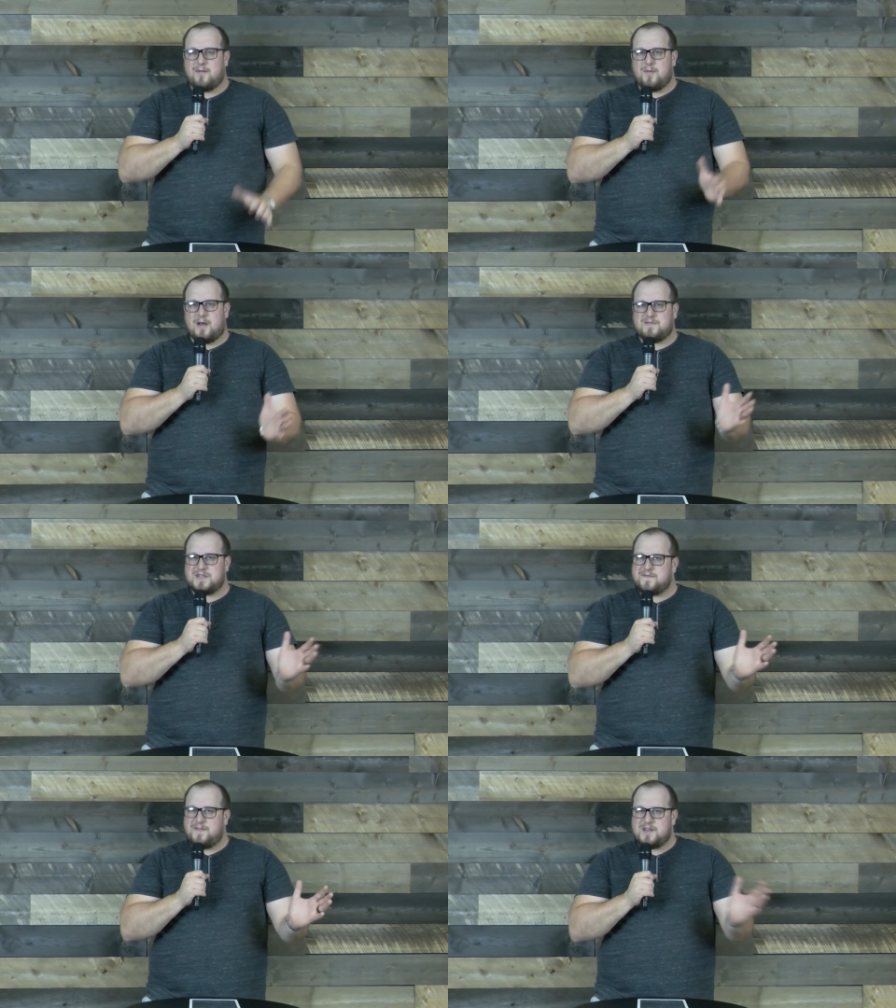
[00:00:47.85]
I
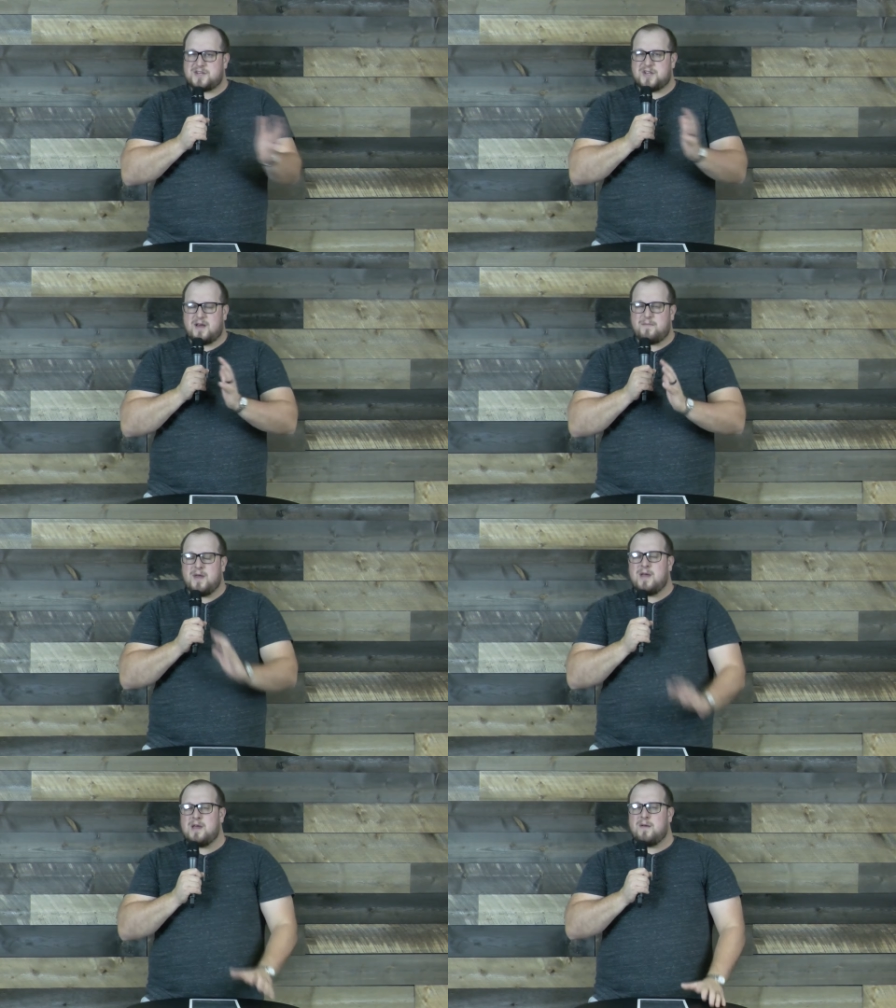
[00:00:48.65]
just finished up
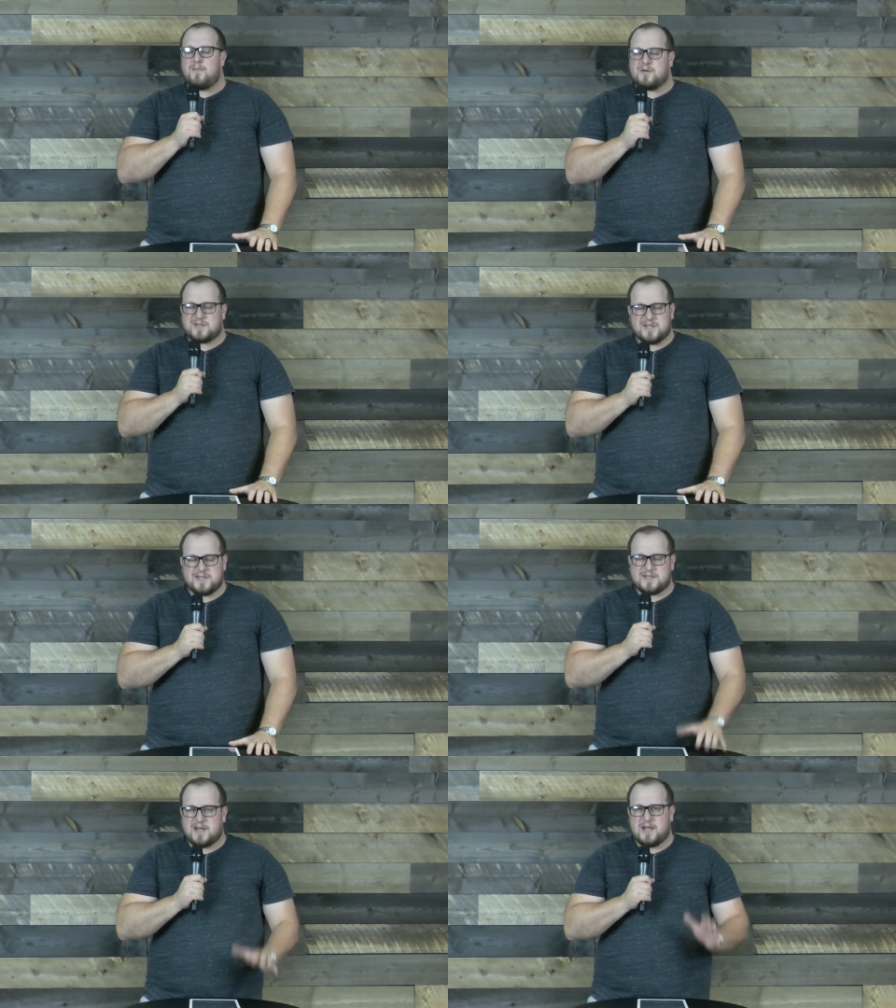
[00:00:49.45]
personally
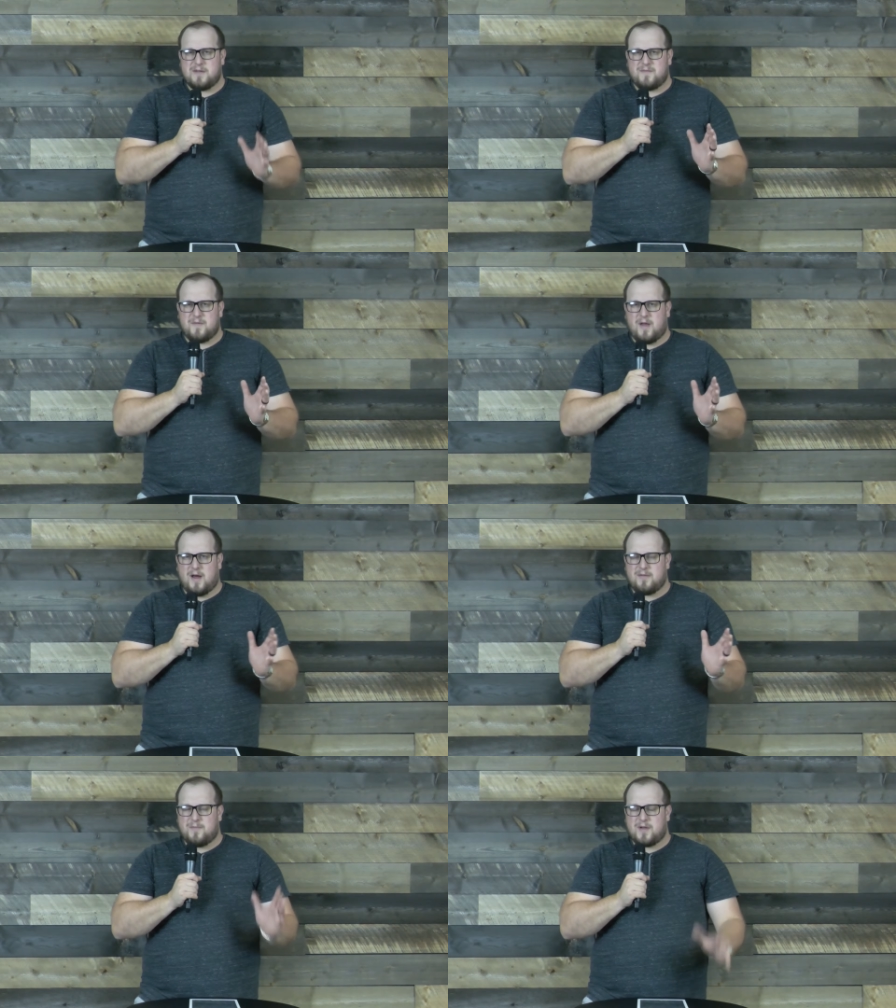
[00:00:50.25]
studying
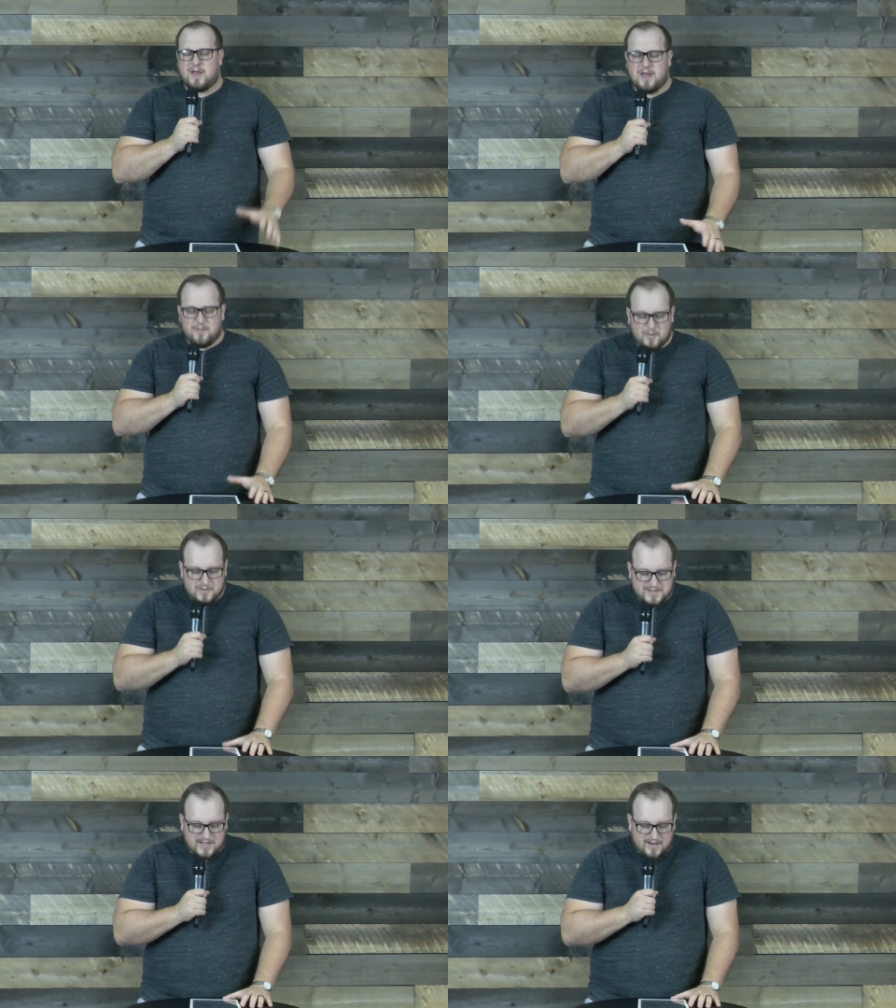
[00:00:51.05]
the book of
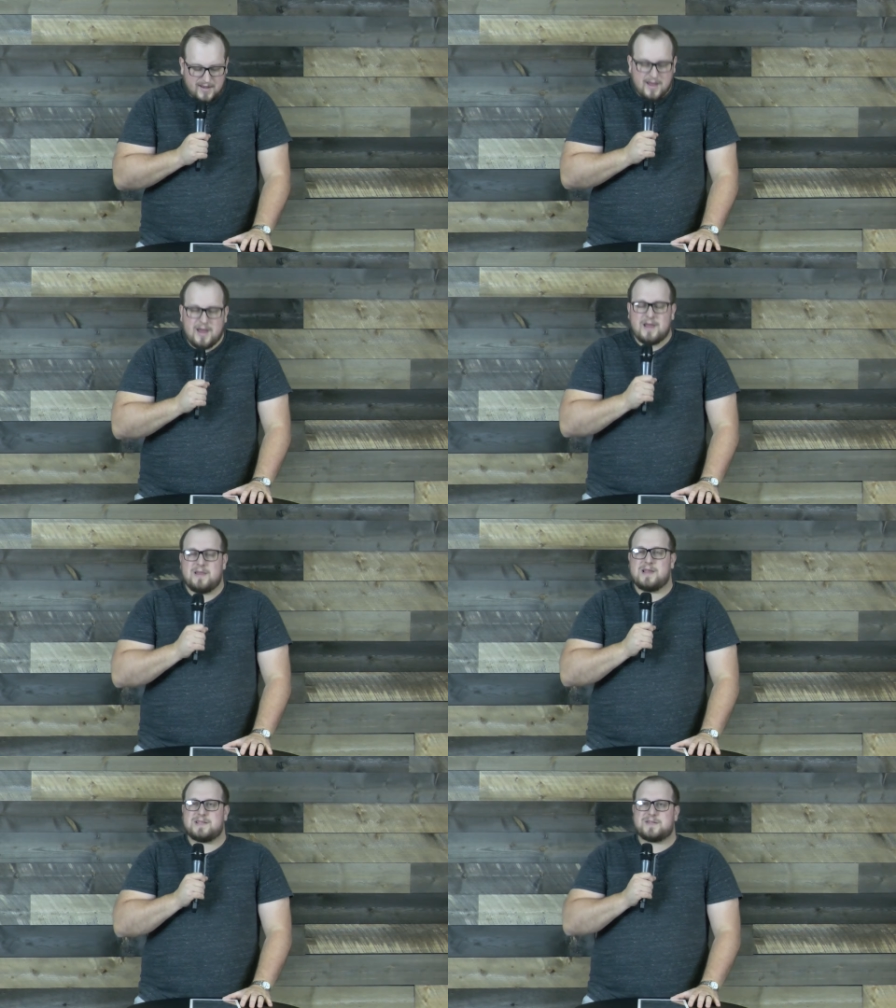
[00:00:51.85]
Hebrews, and
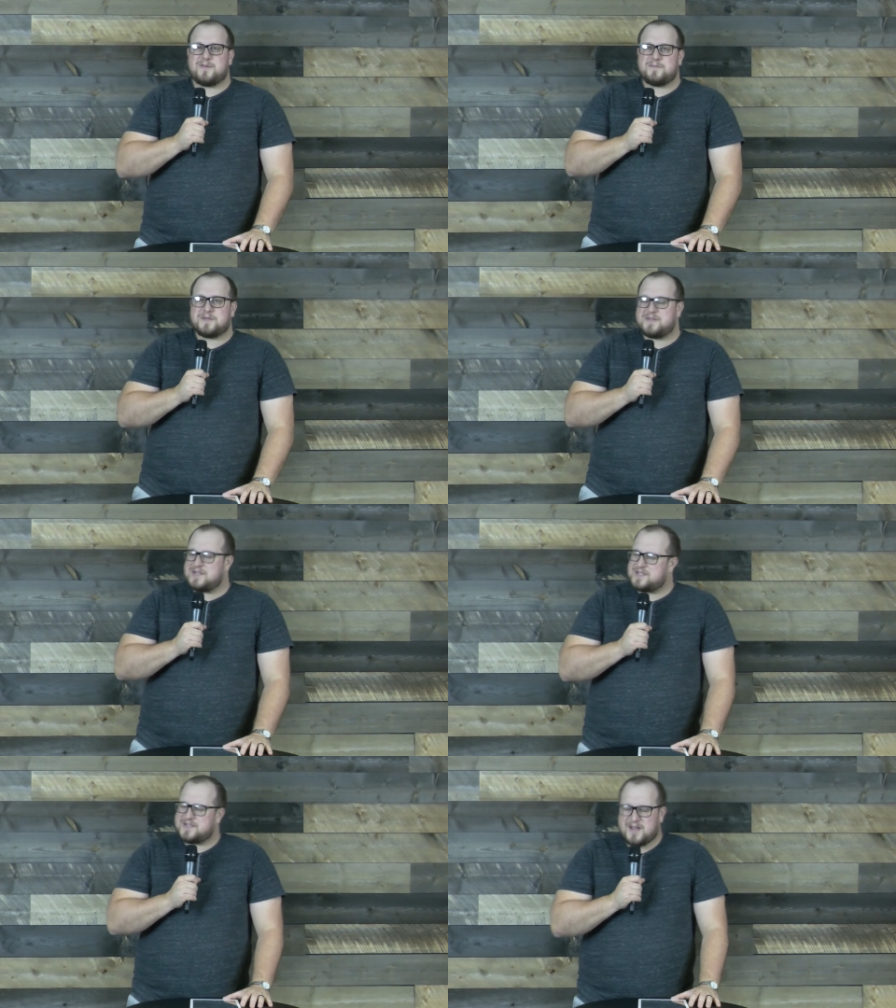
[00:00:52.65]
this scripture
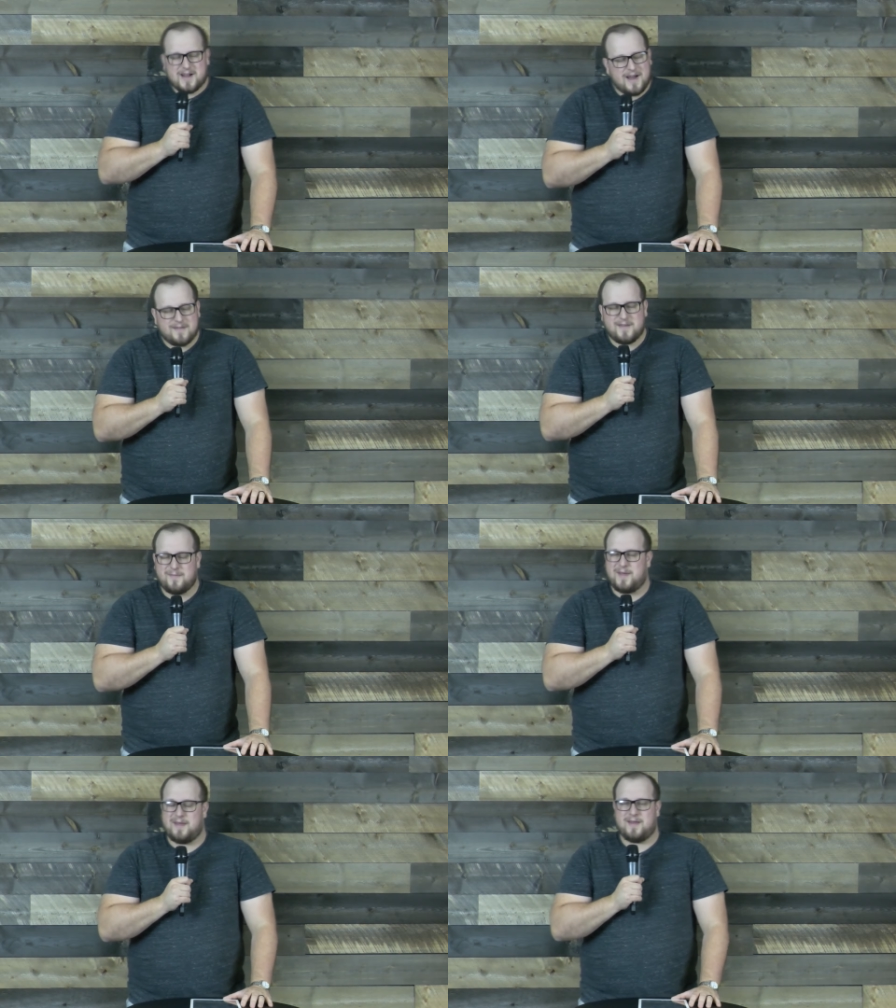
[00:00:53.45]
just stuck out
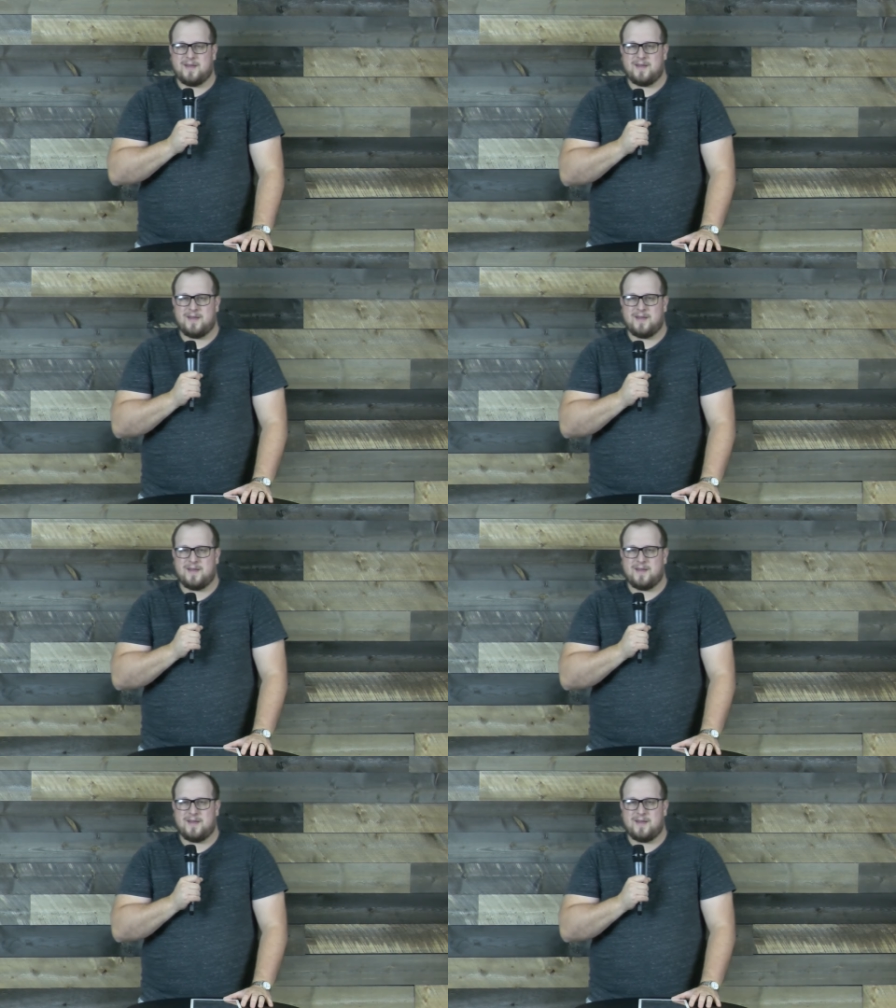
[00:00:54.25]
to me